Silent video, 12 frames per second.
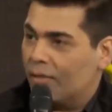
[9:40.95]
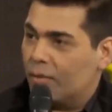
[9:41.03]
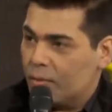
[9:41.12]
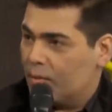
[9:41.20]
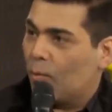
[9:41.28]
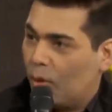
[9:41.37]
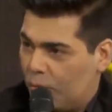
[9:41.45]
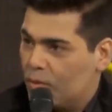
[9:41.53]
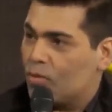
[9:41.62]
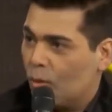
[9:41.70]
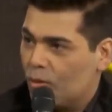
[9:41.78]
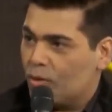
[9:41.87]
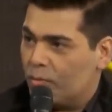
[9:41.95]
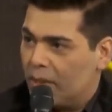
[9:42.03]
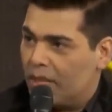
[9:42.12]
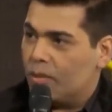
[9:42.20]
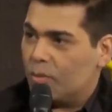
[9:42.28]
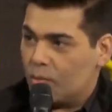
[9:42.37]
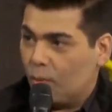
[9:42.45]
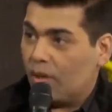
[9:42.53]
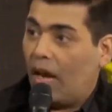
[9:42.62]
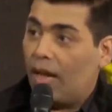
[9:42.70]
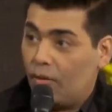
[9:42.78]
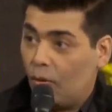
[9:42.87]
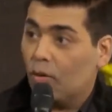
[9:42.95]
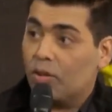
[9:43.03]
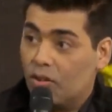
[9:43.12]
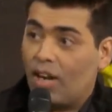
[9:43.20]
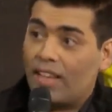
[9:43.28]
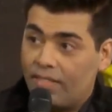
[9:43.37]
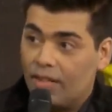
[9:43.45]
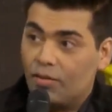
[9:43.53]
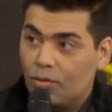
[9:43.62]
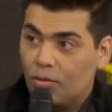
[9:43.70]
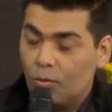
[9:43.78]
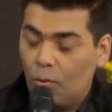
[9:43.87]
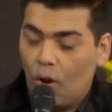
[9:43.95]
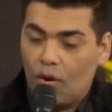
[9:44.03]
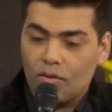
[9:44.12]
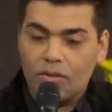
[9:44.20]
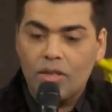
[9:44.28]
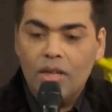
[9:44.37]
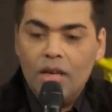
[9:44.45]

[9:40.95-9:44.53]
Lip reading: It was what was taught to me. It was what I thought the right thing to do was.